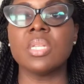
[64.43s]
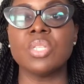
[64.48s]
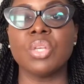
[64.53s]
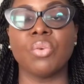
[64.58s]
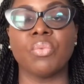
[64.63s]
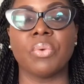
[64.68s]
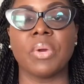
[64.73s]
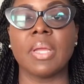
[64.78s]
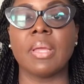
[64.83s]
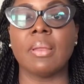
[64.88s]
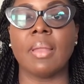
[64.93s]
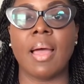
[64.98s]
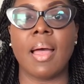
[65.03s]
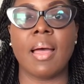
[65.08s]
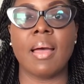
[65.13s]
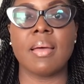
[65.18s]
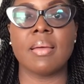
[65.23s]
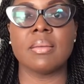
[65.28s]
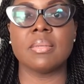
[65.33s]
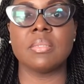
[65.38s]
to
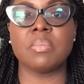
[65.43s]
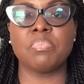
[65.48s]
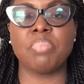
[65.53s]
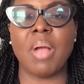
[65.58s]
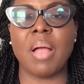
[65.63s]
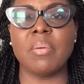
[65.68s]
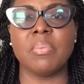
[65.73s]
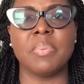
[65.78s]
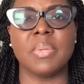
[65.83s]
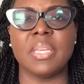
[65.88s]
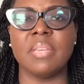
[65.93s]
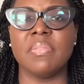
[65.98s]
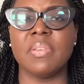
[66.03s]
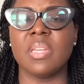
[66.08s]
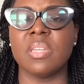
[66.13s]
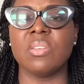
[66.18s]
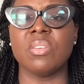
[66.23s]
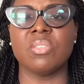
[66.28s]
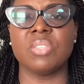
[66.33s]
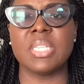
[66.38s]
realize, probably even
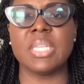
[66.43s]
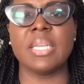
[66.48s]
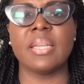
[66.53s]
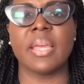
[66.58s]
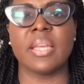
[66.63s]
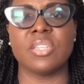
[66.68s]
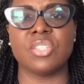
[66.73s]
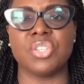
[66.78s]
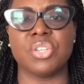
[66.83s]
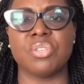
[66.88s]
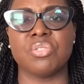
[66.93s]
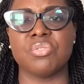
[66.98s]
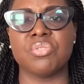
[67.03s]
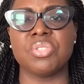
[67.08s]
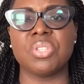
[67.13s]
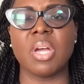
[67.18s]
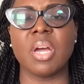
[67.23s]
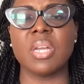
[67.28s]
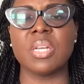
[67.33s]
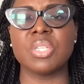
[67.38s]
in your teenage years, you
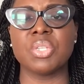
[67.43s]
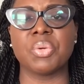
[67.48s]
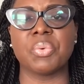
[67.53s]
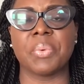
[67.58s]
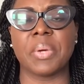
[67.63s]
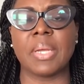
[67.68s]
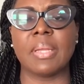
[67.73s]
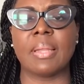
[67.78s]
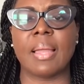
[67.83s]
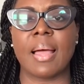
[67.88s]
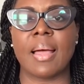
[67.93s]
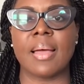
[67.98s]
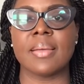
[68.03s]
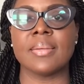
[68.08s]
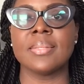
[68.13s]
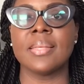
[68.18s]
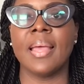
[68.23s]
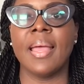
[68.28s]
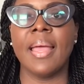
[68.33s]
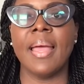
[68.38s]
started to realize